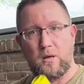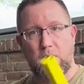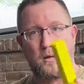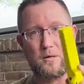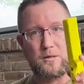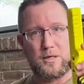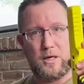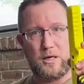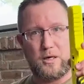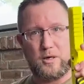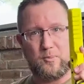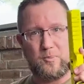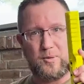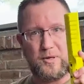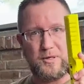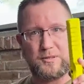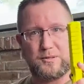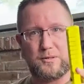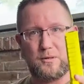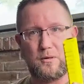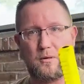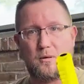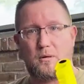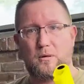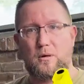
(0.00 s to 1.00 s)
Take your
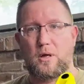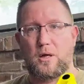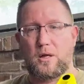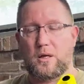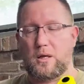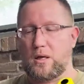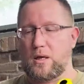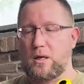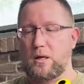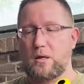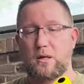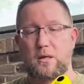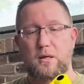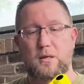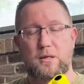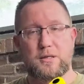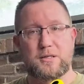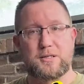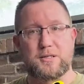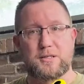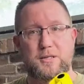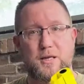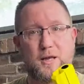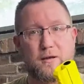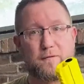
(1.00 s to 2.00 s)
pistol. Again, this
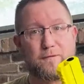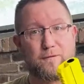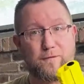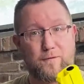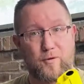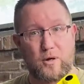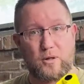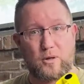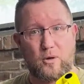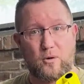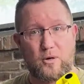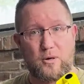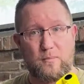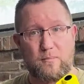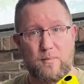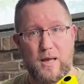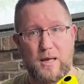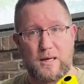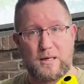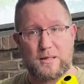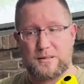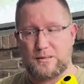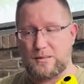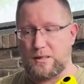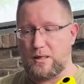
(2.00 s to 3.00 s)
is a front-loaded
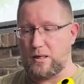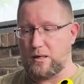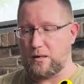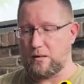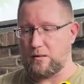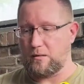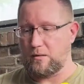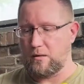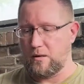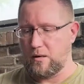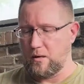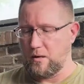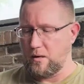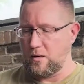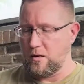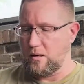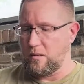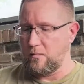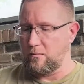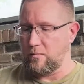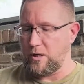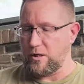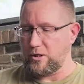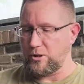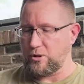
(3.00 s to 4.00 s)
magazine.
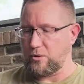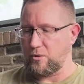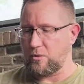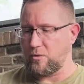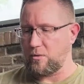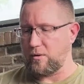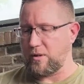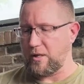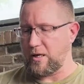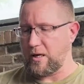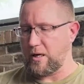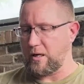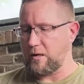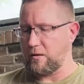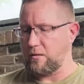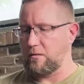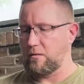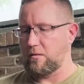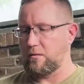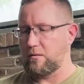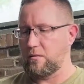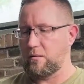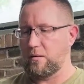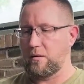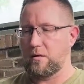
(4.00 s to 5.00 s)
Make sure that
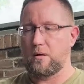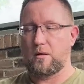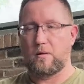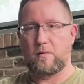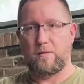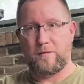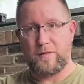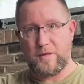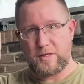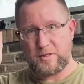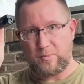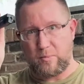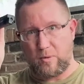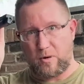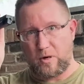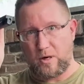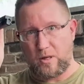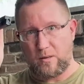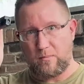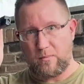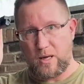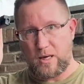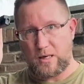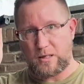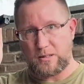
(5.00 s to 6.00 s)
this part of the
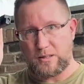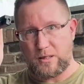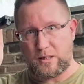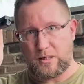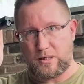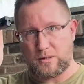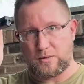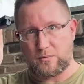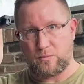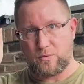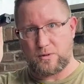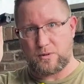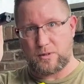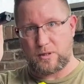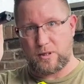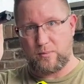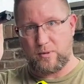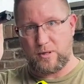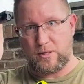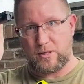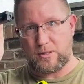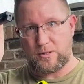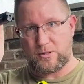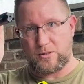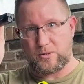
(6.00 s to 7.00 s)
magazine is what's going to be
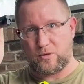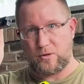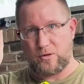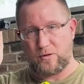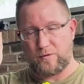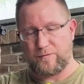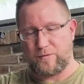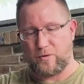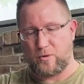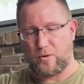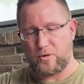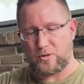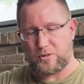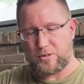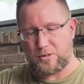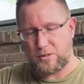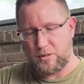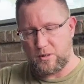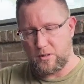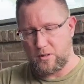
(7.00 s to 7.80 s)
inserted first.